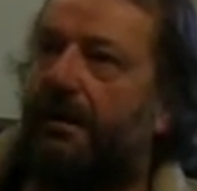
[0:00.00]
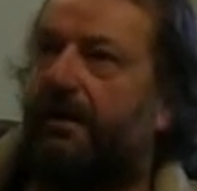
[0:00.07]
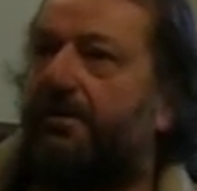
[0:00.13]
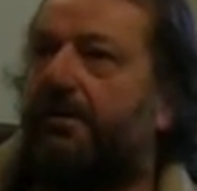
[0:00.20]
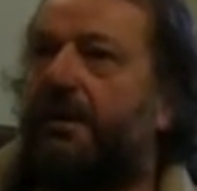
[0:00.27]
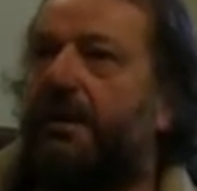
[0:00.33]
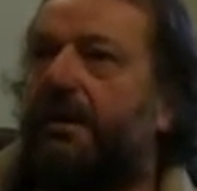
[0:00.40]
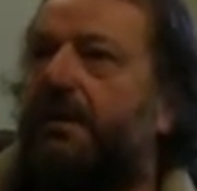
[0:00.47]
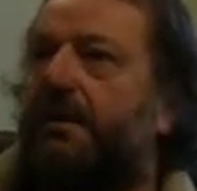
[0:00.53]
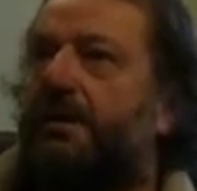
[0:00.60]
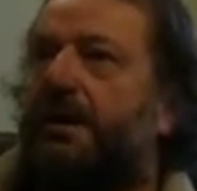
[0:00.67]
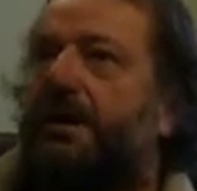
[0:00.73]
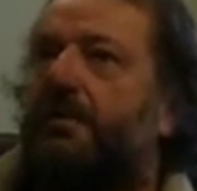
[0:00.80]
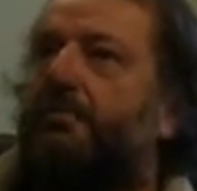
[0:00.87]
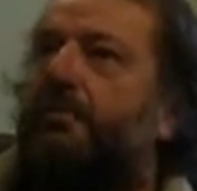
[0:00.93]
I
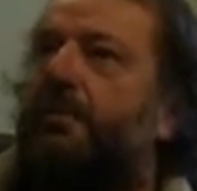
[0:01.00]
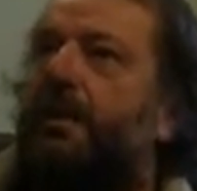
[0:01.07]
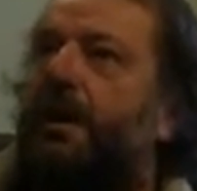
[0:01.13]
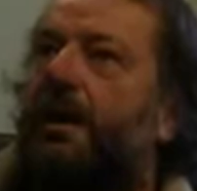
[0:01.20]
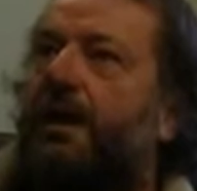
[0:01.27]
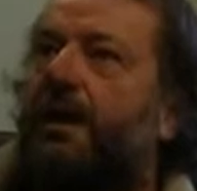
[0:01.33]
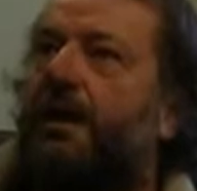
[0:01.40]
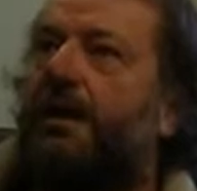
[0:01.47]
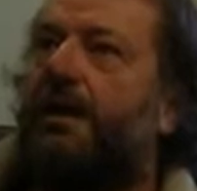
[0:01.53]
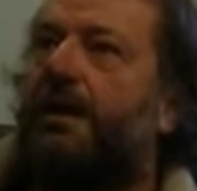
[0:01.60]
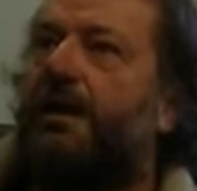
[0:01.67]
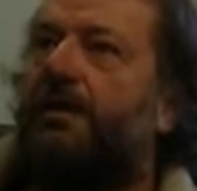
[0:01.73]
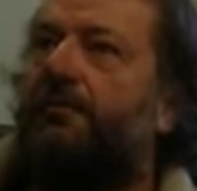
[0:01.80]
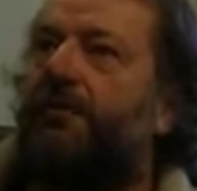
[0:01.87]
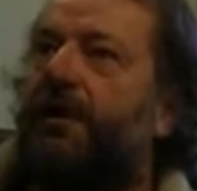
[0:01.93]
think,
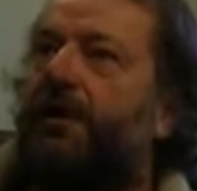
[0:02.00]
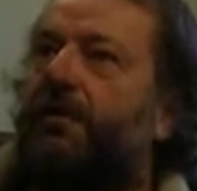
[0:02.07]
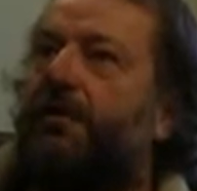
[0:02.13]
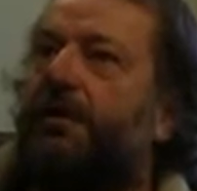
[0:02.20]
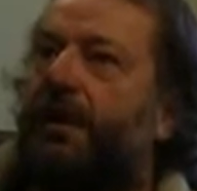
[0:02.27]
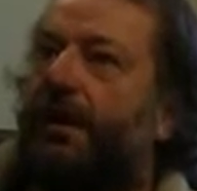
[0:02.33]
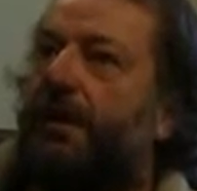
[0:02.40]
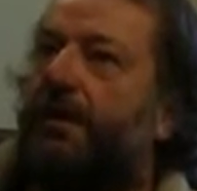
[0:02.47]
if anything,